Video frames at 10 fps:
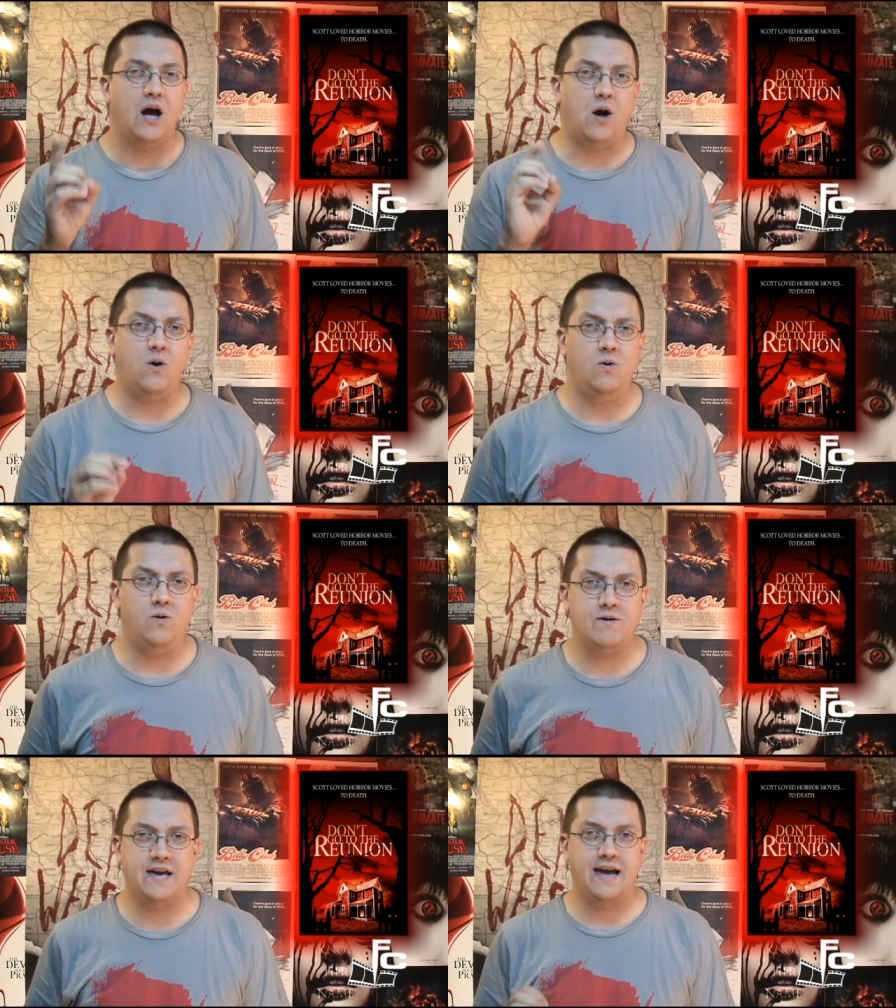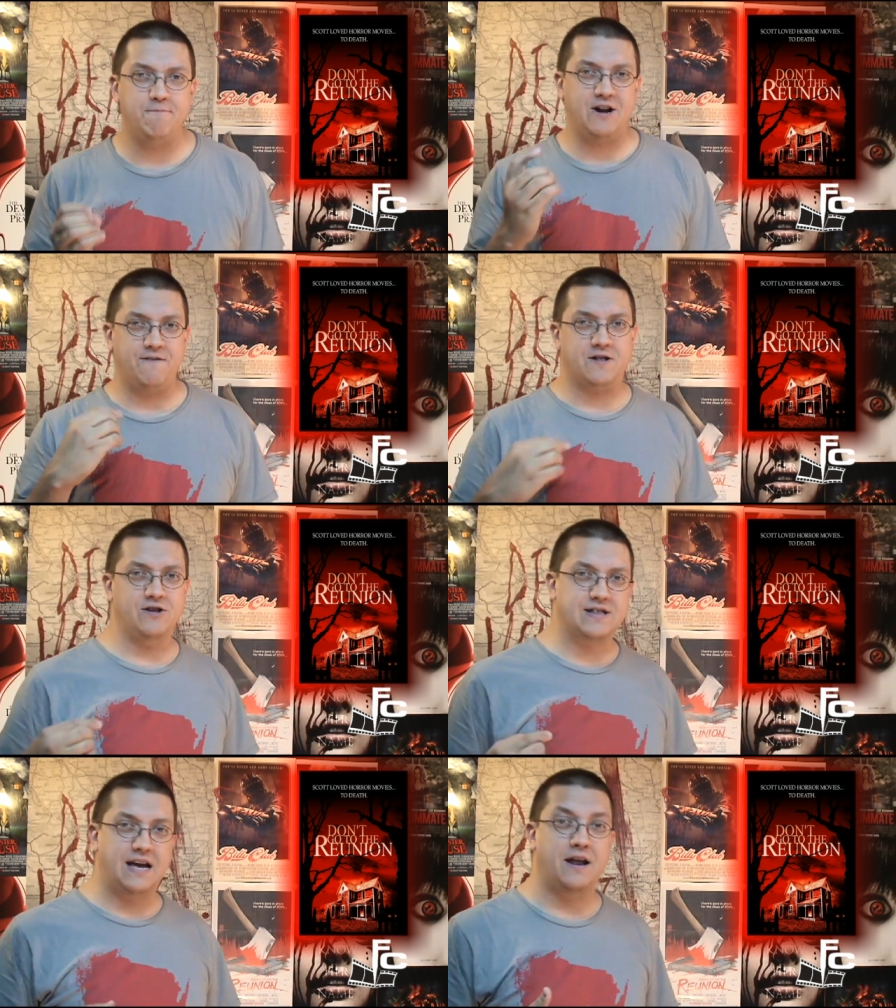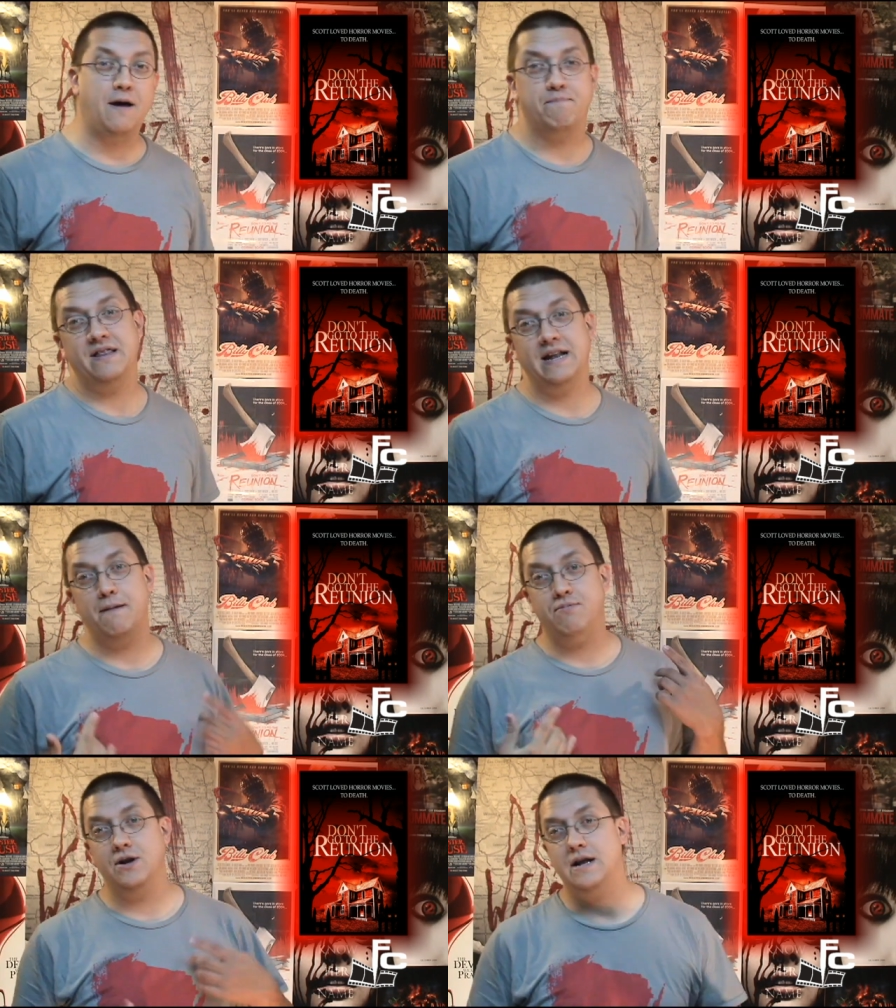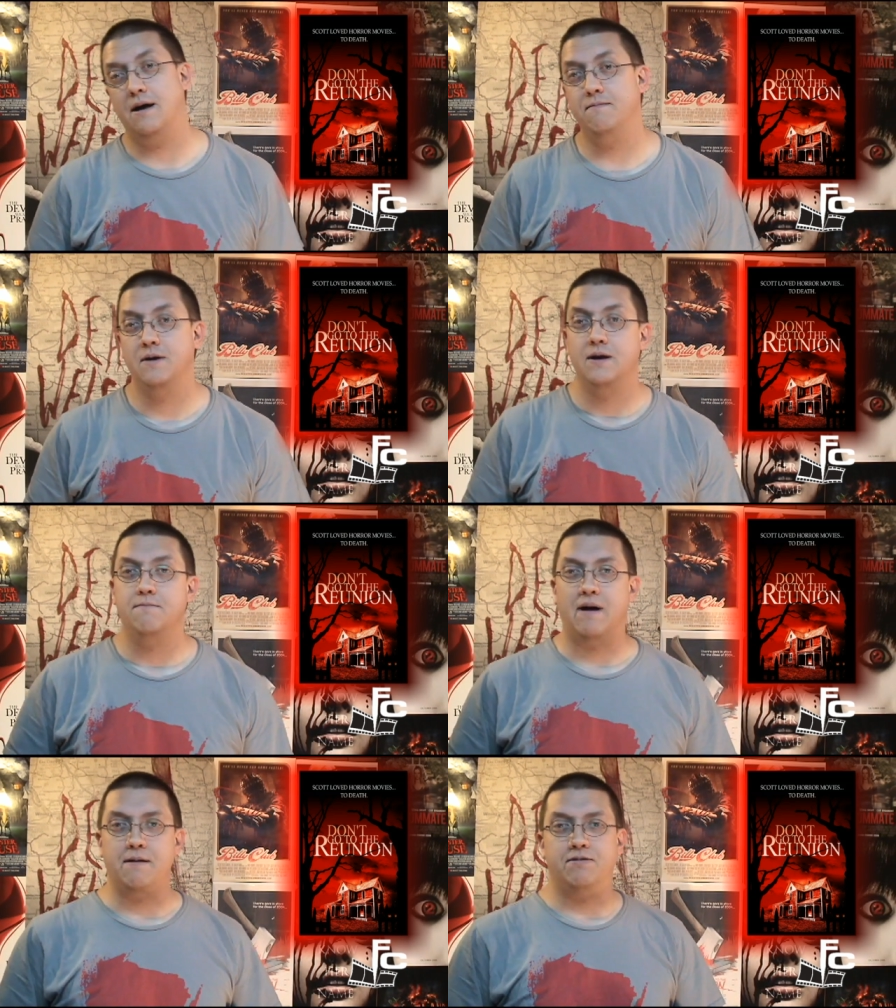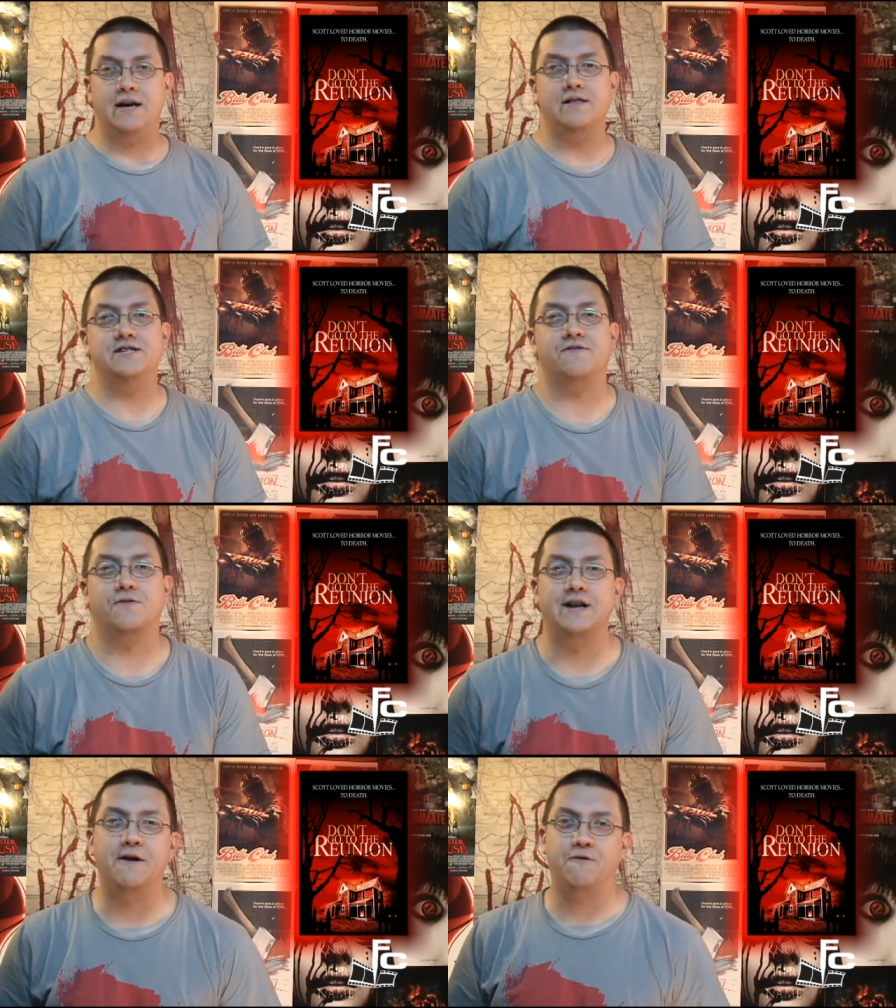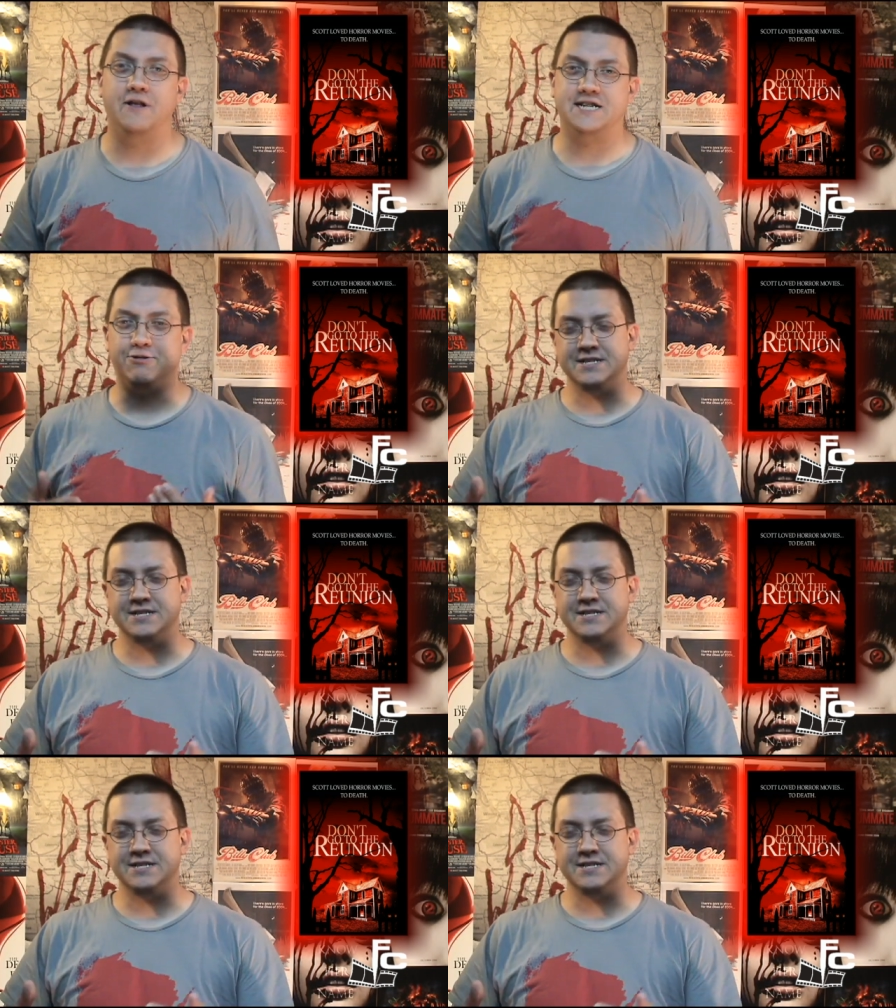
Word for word: oh, okay, I'm going to have to look that up. And then I put it on my playlist for Netflix